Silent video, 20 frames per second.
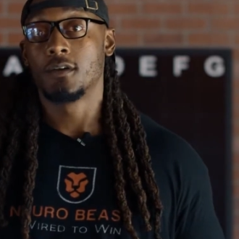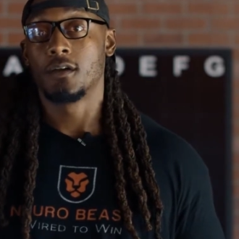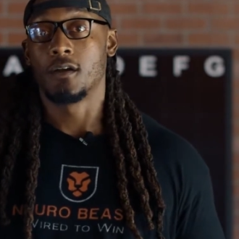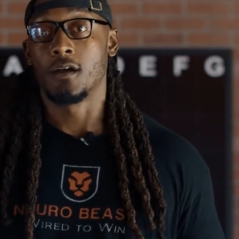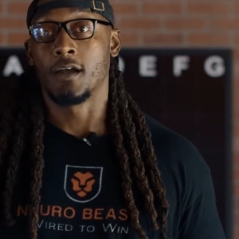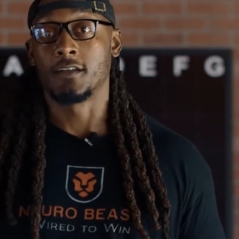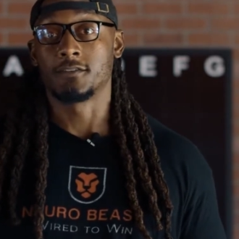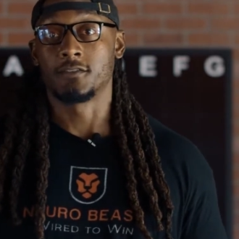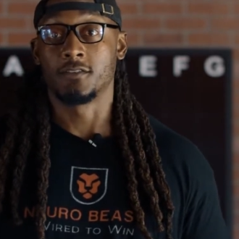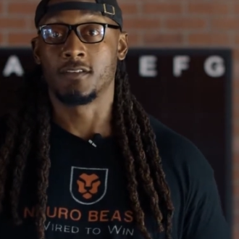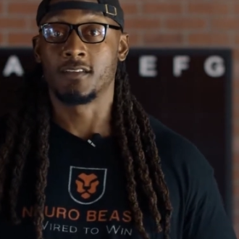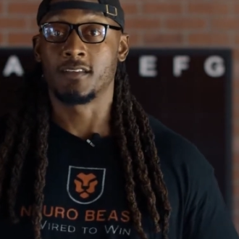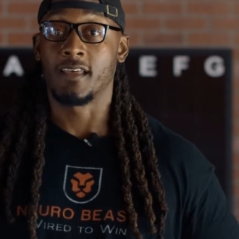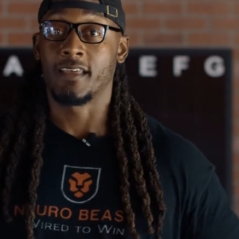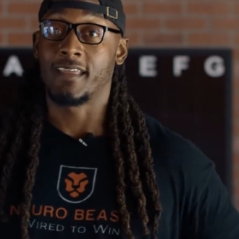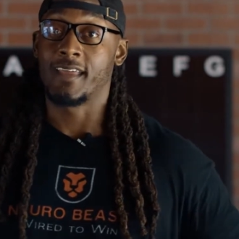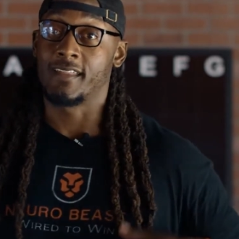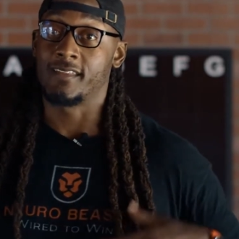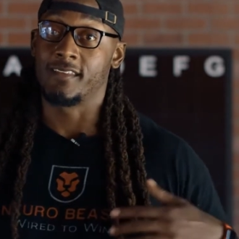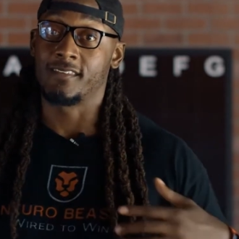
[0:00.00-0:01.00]
All right, so this,
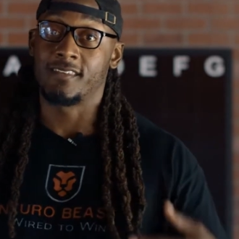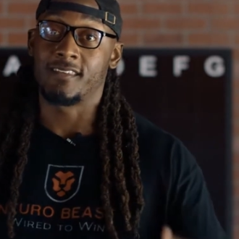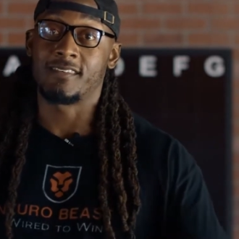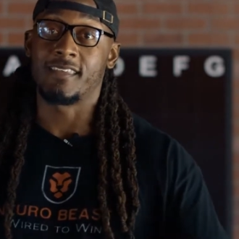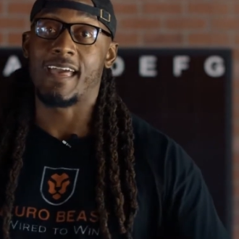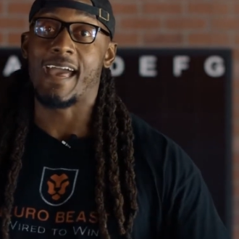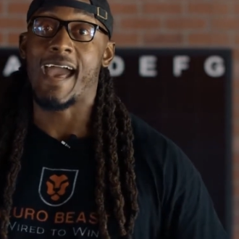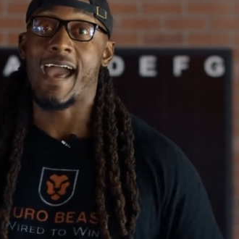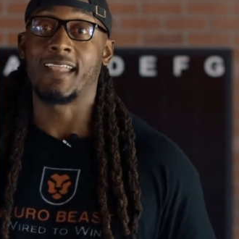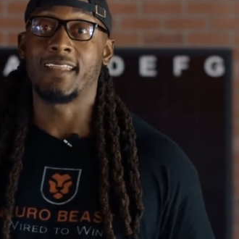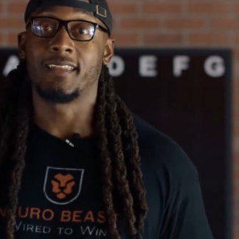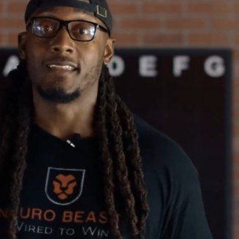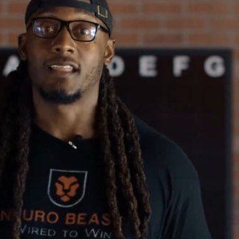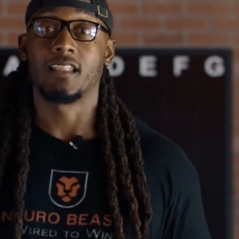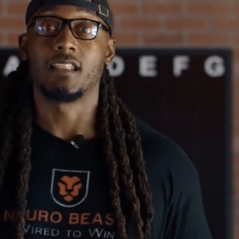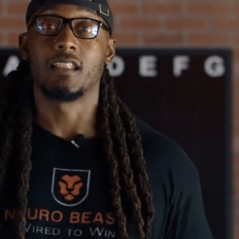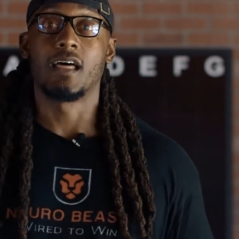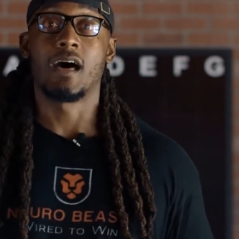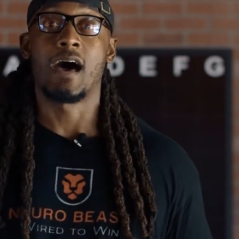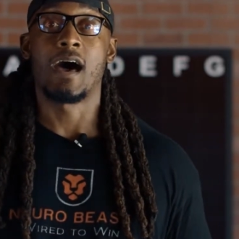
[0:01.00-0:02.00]
again, this is adding a
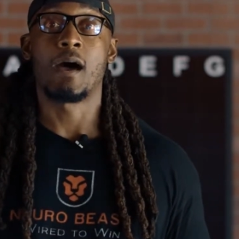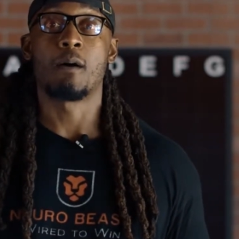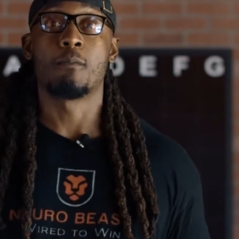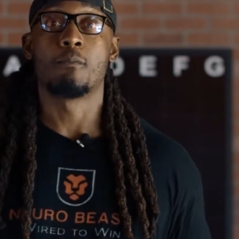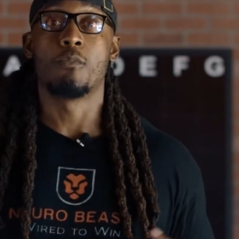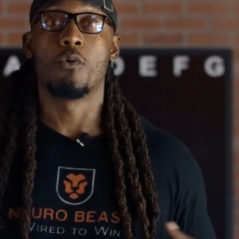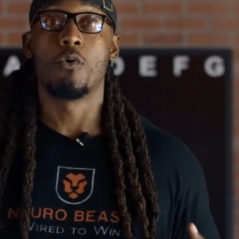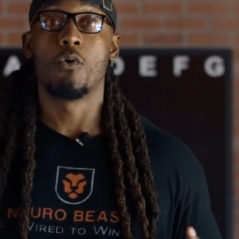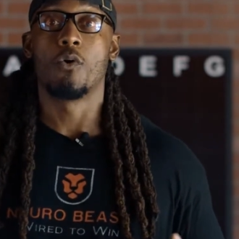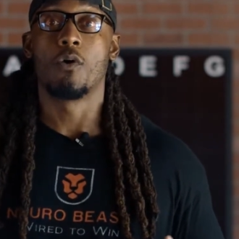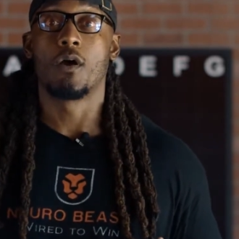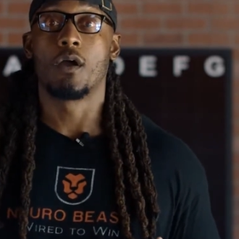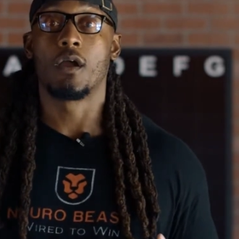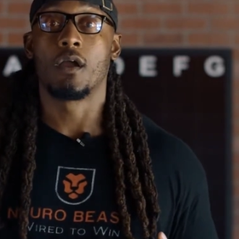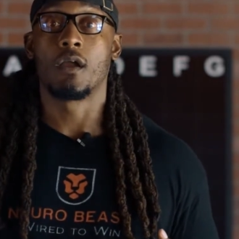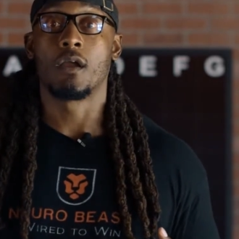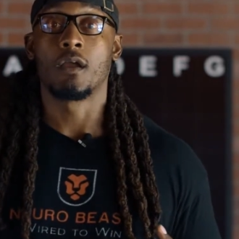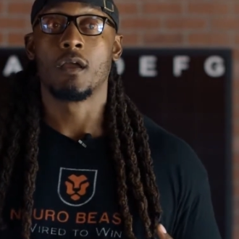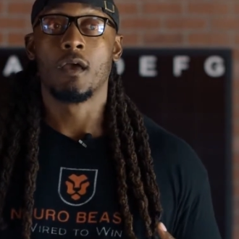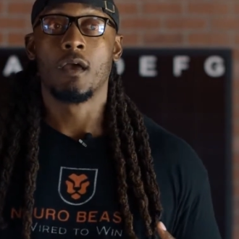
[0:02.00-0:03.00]
lot
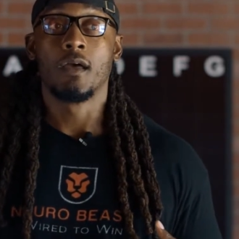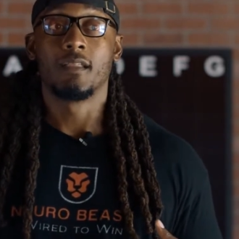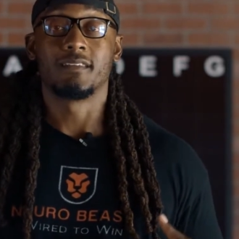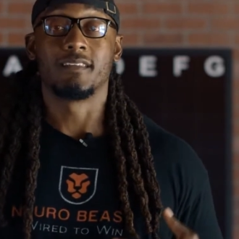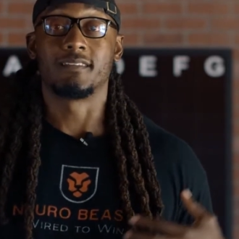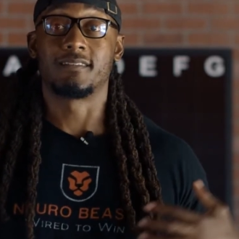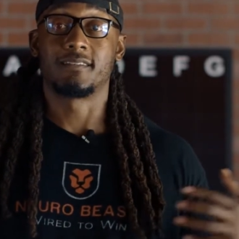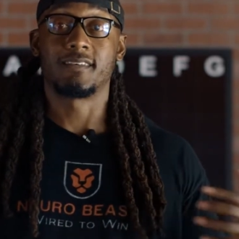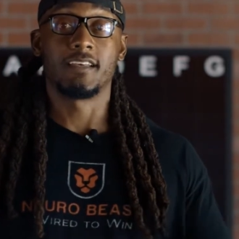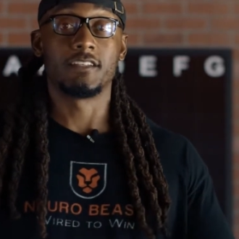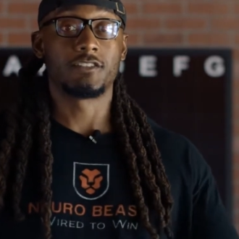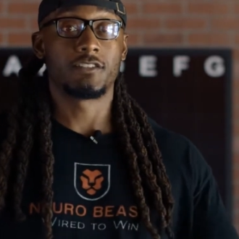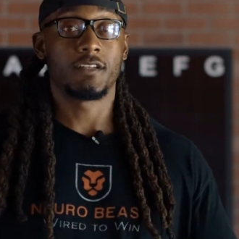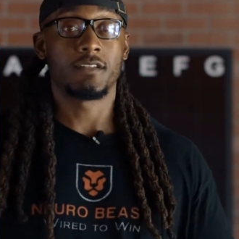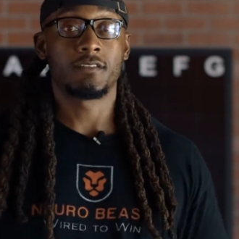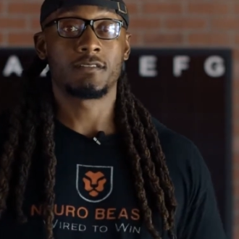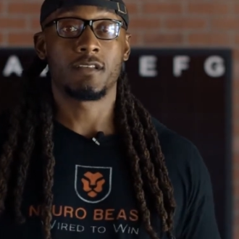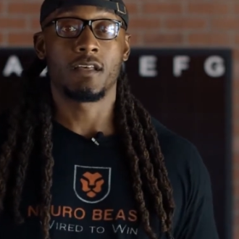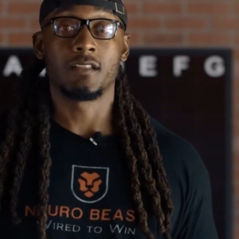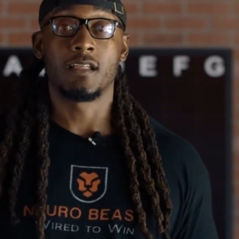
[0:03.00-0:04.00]
more
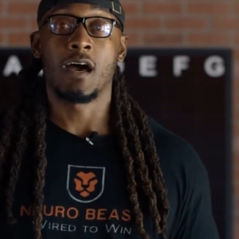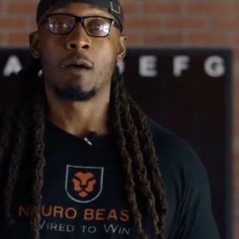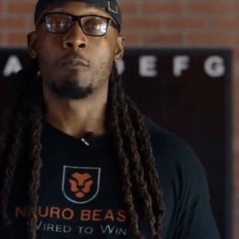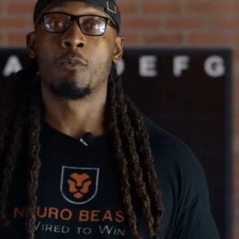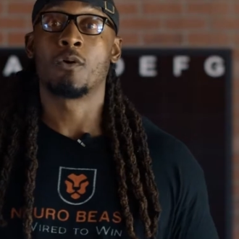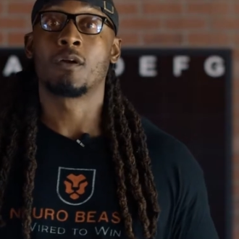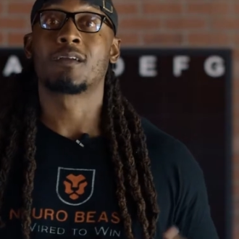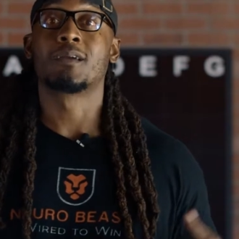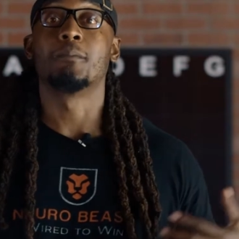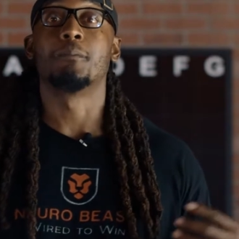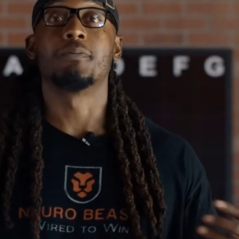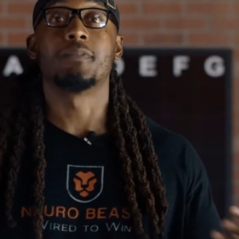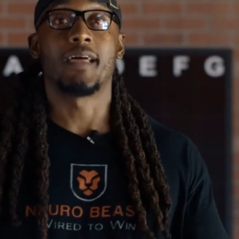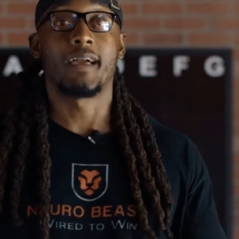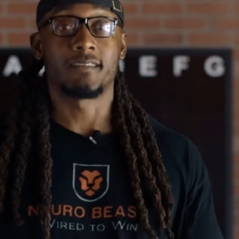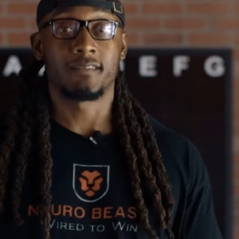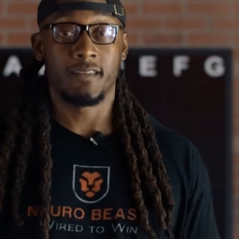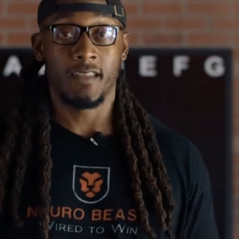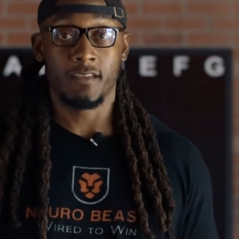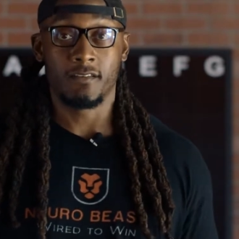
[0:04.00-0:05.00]
decisions, a lot more
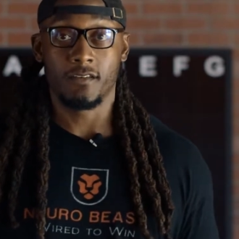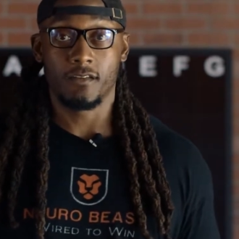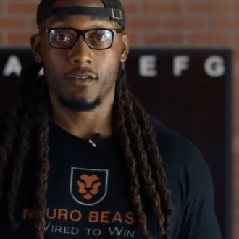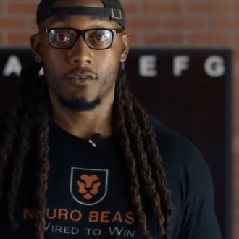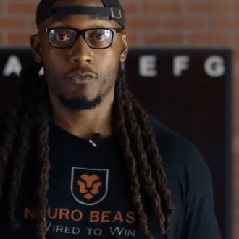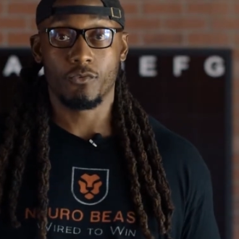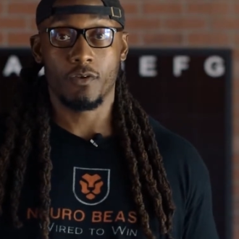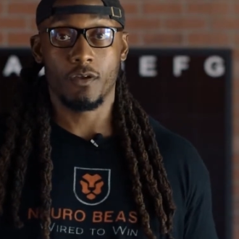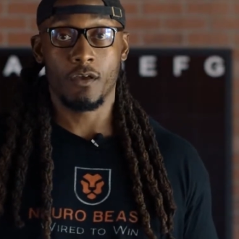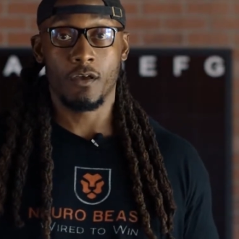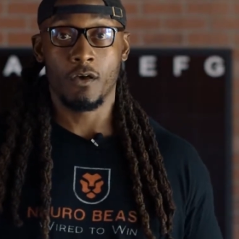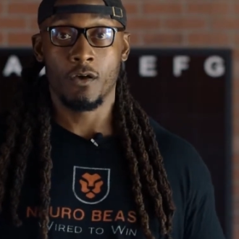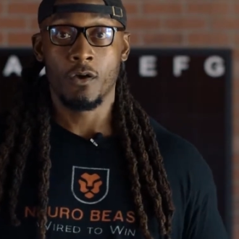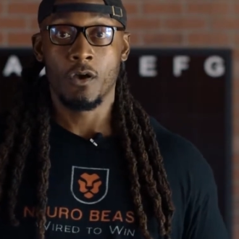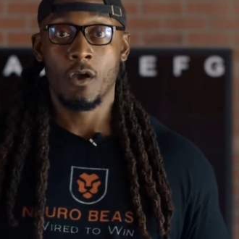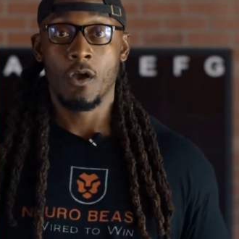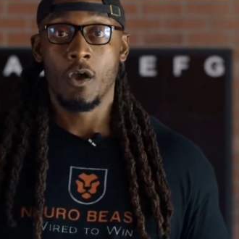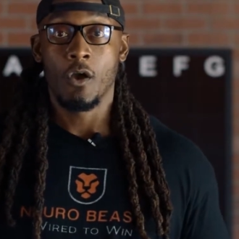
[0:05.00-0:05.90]
complexity to the drill,